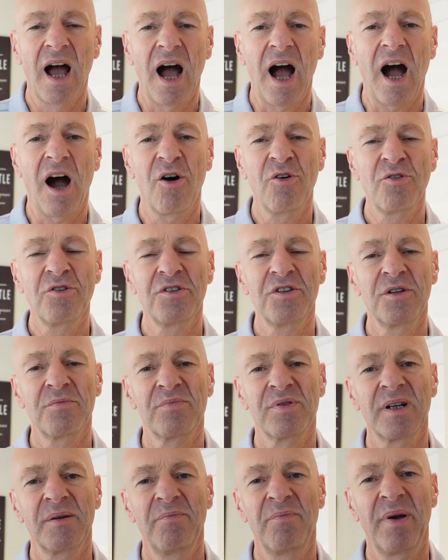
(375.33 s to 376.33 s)
how do you
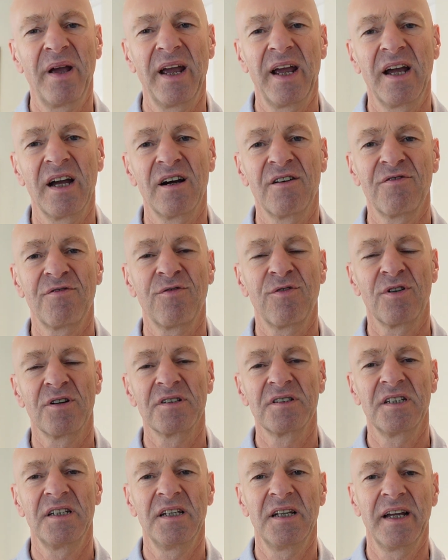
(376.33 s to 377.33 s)
prepare for
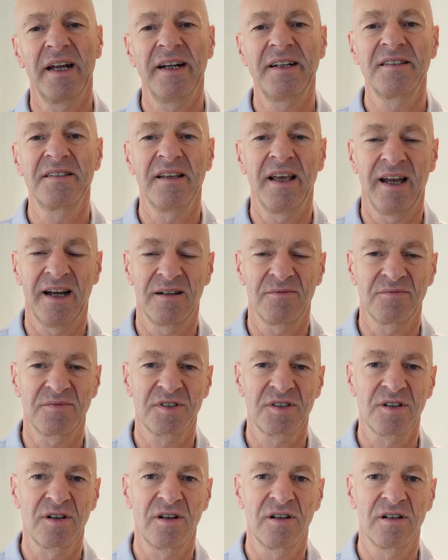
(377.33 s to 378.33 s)
the exam?
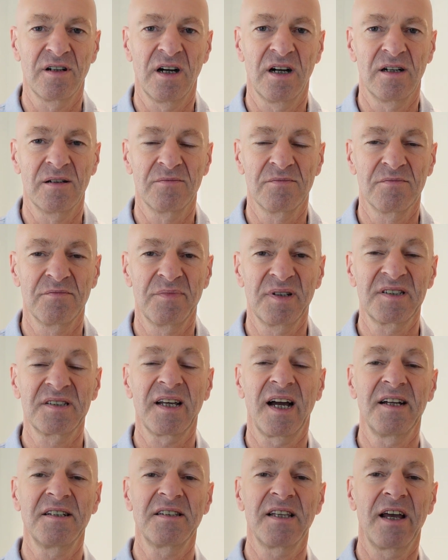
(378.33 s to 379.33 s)
So, um,
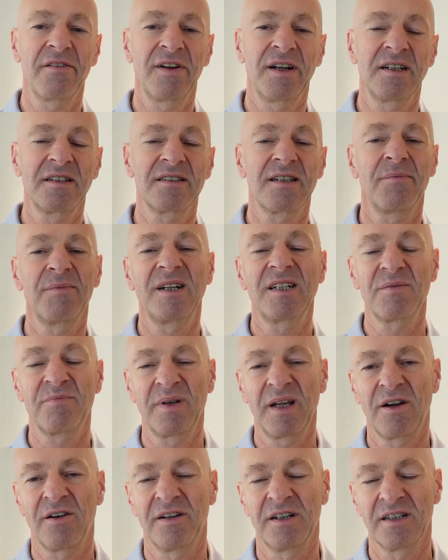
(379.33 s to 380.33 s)
besides having some
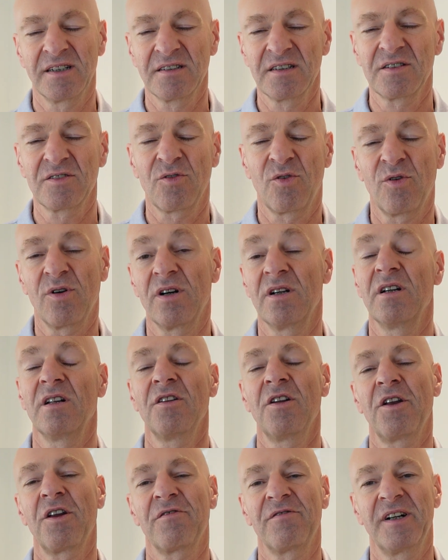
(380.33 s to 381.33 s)
experience or a
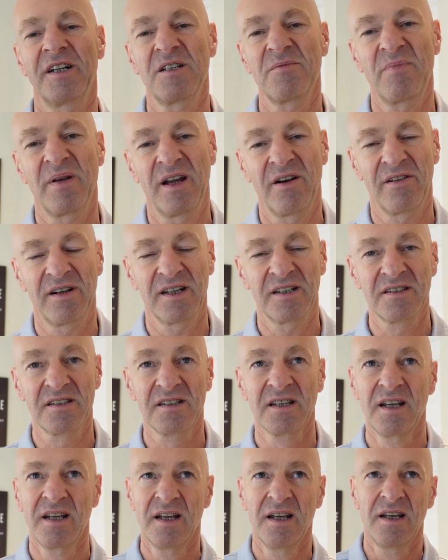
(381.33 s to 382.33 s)
lot of
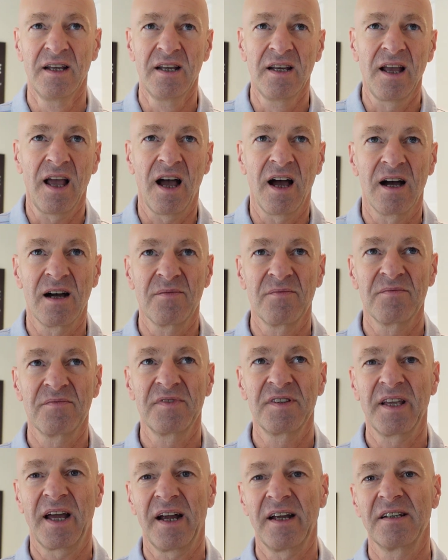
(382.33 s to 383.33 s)
experience,
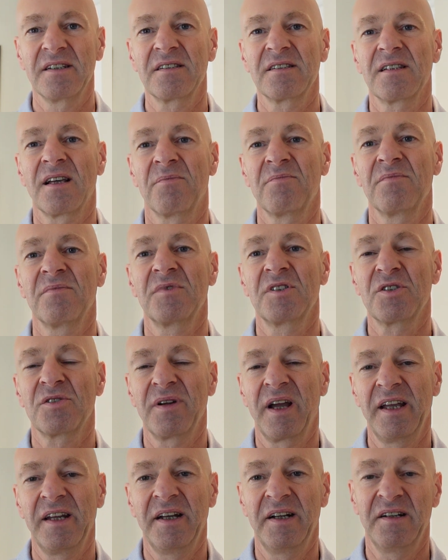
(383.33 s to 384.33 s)
um, there is some
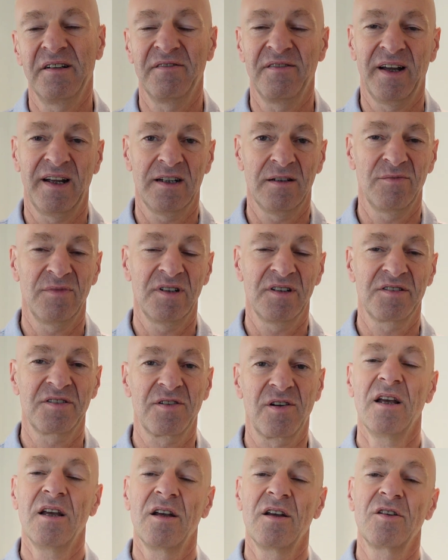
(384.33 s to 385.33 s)
training available.
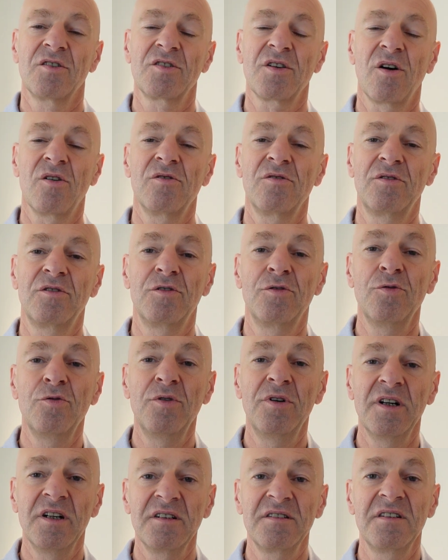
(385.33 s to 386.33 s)
So, so
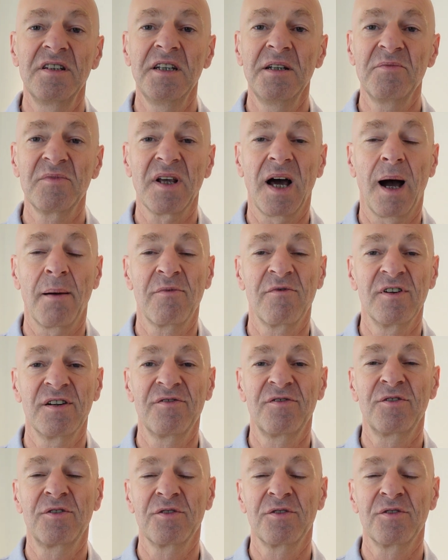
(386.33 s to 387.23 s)
Google teamed up with